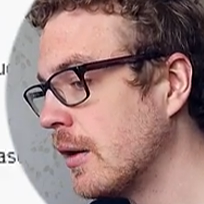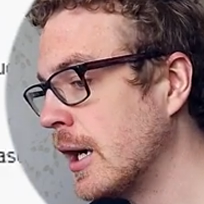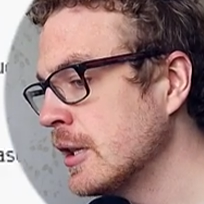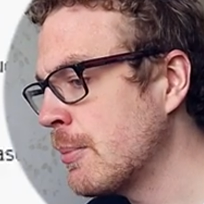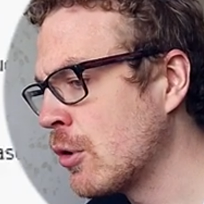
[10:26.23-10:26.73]

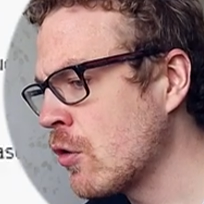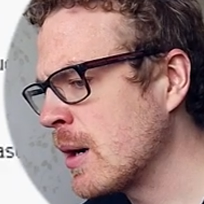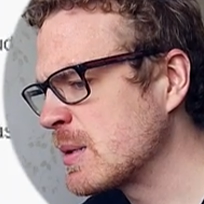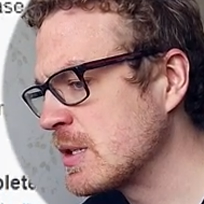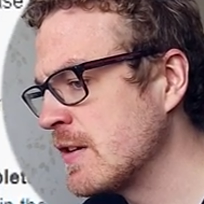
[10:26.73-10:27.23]
And the
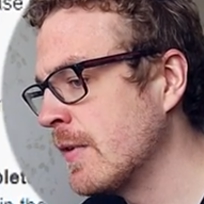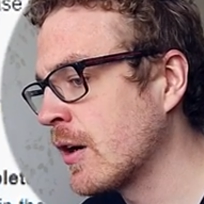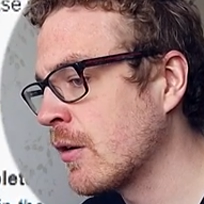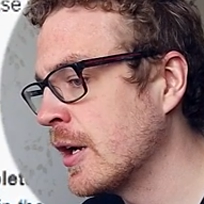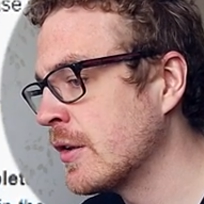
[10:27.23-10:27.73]
program specific
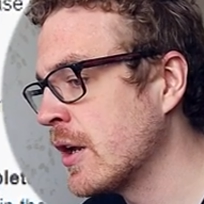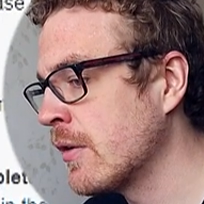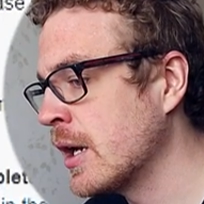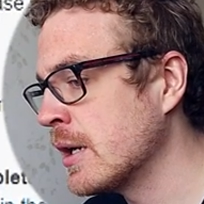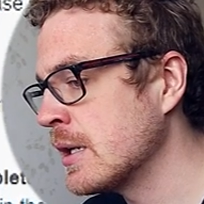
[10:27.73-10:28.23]

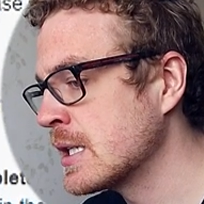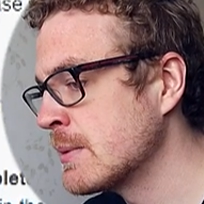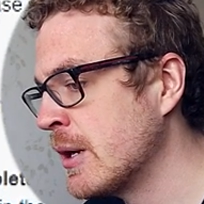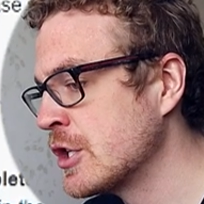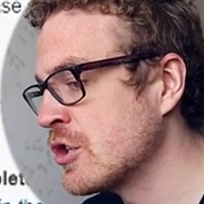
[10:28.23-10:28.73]
criteria
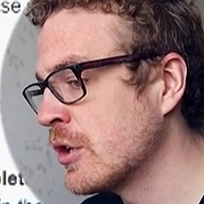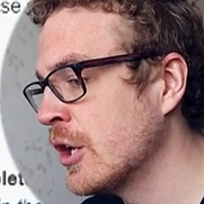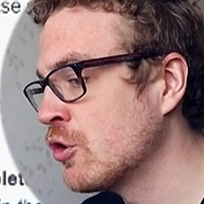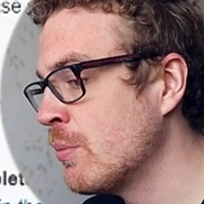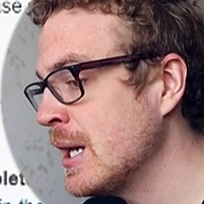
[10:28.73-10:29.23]
is mentioned
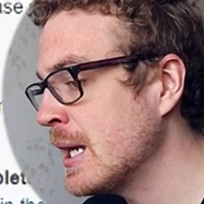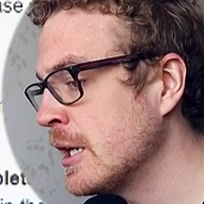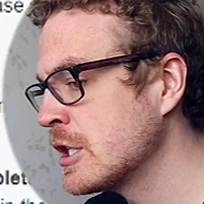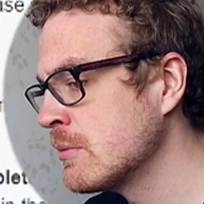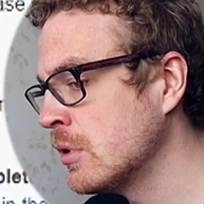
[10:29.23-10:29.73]
here to be
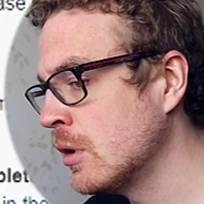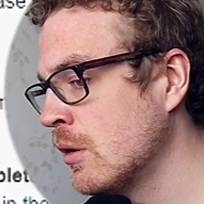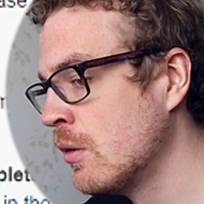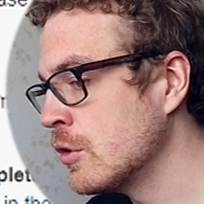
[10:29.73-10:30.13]
eligible.